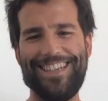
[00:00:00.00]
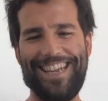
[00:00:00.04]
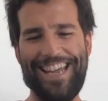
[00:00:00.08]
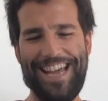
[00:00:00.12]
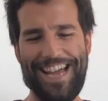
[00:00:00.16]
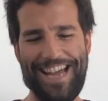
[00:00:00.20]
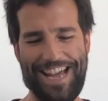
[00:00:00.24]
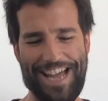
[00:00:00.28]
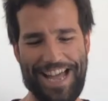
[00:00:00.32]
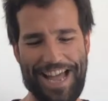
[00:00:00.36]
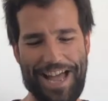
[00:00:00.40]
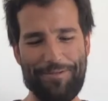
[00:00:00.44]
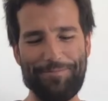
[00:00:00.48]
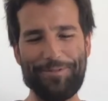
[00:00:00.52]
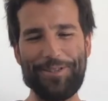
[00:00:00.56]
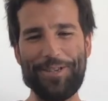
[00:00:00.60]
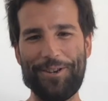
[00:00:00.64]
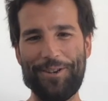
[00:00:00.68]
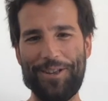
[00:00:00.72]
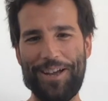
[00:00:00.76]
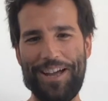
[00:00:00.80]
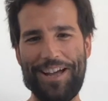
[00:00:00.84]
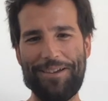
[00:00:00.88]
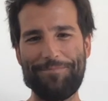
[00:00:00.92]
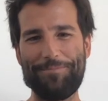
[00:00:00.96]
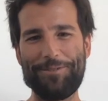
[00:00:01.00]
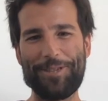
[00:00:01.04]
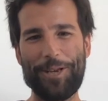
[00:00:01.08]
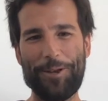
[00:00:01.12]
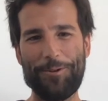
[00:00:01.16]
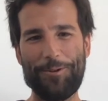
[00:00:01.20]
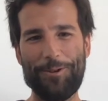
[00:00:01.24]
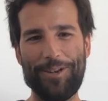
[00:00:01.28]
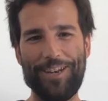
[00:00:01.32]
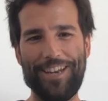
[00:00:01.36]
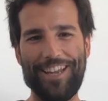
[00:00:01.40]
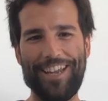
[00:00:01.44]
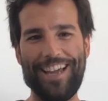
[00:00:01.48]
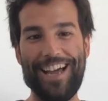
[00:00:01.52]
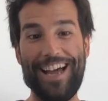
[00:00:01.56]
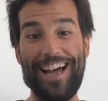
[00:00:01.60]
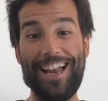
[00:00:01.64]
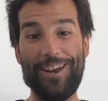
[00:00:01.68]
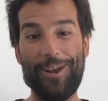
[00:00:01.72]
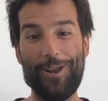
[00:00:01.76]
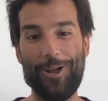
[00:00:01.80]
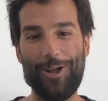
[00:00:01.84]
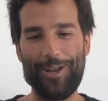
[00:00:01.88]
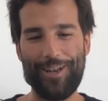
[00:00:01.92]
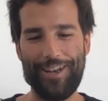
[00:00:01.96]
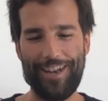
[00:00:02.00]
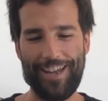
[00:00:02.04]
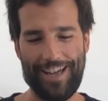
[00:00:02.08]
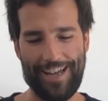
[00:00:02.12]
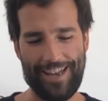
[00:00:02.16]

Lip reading: Yeah, absolutely, a lot.